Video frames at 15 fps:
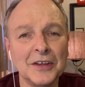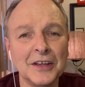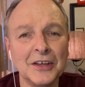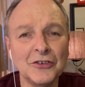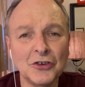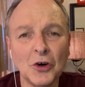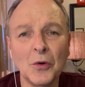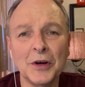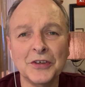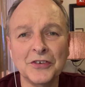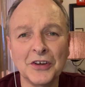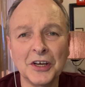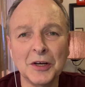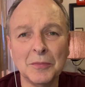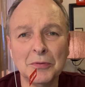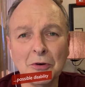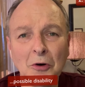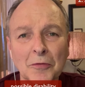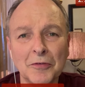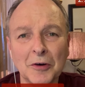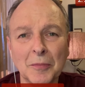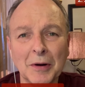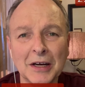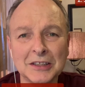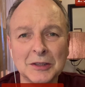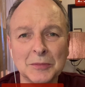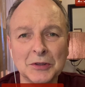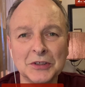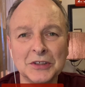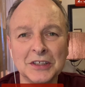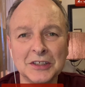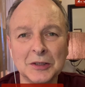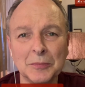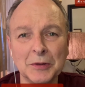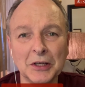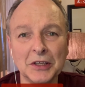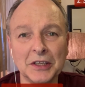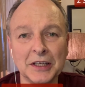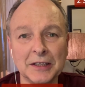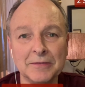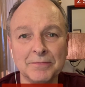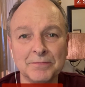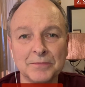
is your question going to probe for a possible disability?